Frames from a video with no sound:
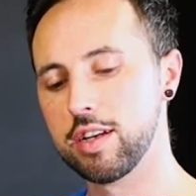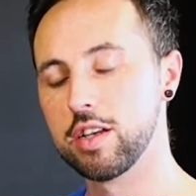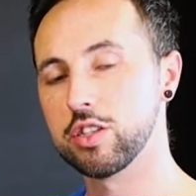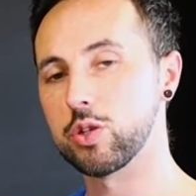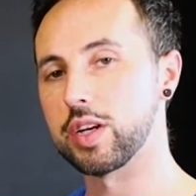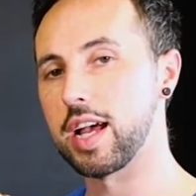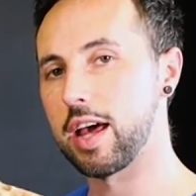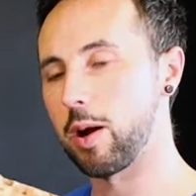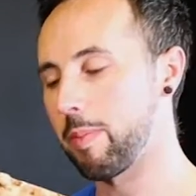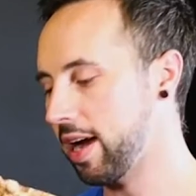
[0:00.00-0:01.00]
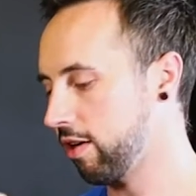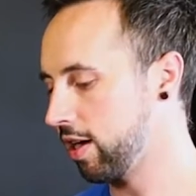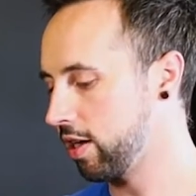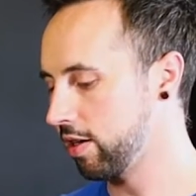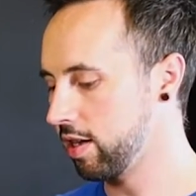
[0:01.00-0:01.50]
So we're going to add our
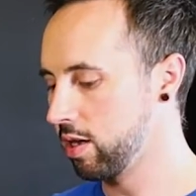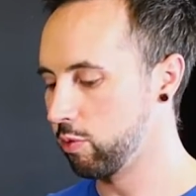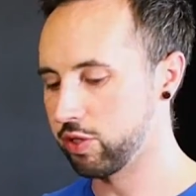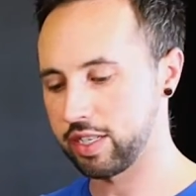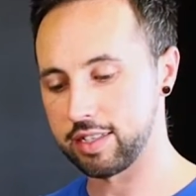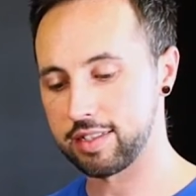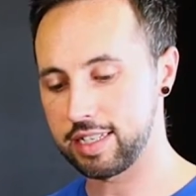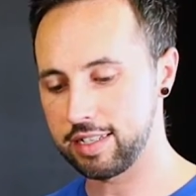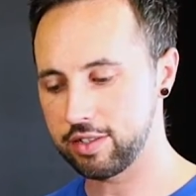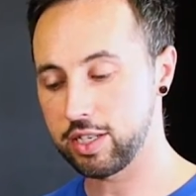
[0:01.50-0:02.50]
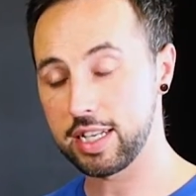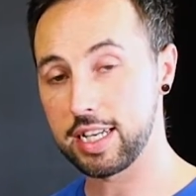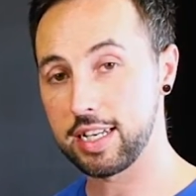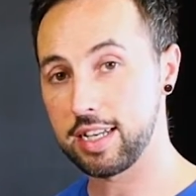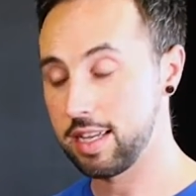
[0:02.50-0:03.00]
background. We're just going to insert it in